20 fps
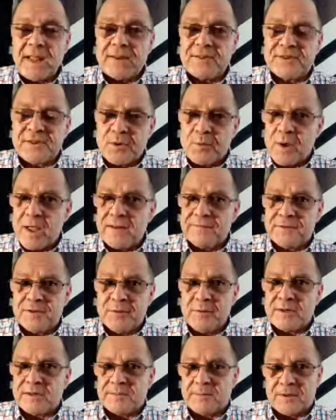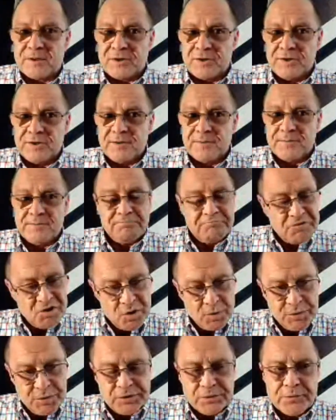So we have two expressions
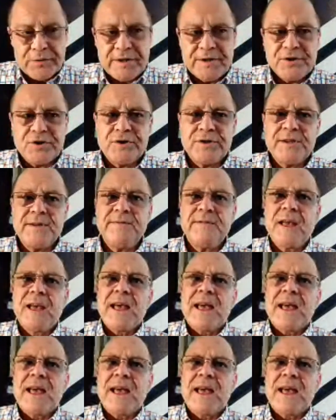use your initiative